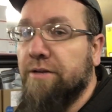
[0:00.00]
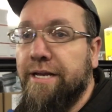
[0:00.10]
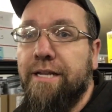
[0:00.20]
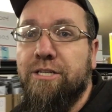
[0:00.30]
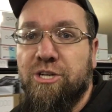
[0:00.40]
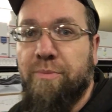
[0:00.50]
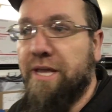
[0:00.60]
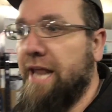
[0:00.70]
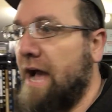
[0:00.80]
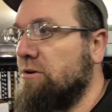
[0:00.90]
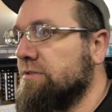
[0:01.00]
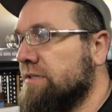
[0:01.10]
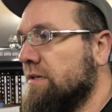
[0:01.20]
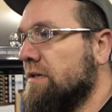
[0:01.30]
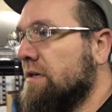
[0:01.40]
and shipping it out
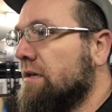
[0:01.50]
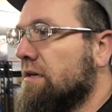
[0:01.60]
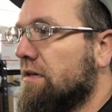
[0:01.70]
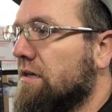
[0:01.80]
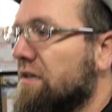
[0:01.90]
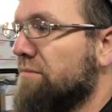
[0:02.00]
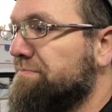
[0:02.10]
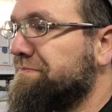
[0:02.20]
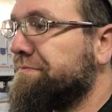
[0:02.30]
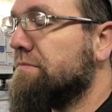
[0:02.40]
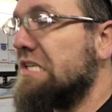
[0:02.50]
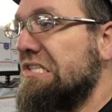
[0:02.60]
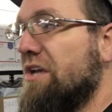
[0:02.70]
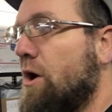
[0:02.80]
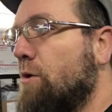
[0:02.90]
um,
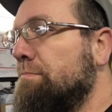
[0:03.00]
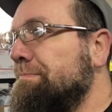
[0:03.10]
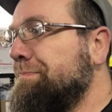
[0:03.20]
so